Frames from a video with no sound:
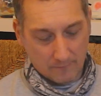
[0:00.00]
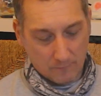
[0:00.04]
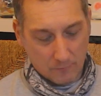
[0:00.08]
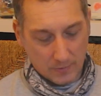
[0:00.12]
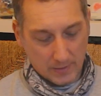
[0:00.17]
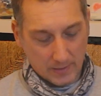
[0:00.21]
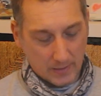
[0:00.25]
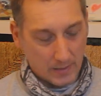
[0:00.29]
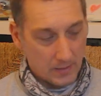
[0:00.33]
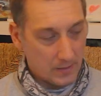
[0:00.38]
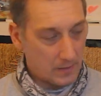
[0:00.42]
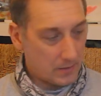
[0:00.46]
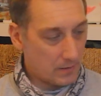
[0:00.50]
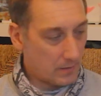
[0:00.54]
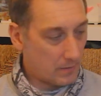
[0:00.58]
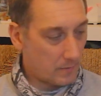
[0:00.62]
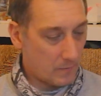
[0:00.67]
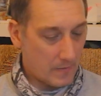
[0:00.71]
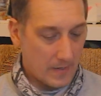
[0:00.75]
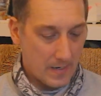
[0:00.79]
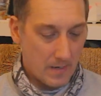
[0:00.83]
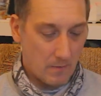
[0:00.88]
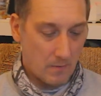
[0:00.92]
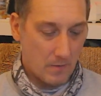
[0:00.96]
one it is as
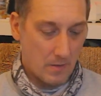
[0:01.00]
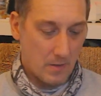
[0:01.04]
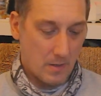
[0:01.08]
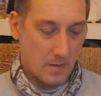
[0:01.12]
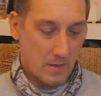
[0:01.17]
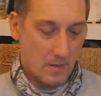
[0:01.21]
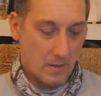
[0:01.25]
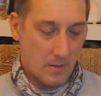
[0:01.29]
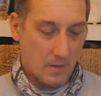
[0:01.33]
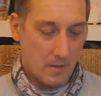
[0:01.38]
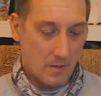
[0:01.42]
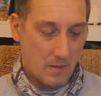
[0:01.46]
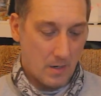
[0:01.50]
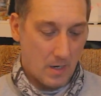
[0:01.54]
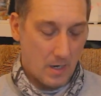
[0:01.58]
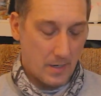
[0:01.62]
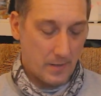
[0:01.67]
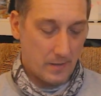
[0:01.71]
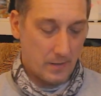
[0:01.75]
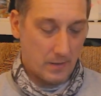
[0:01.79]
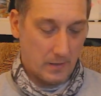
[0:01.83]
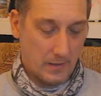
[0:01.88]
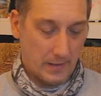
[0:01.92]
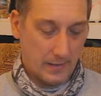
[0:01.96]
well. I
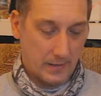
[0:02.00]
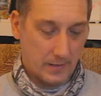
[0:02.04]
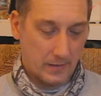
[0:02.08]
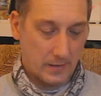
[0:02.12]
really like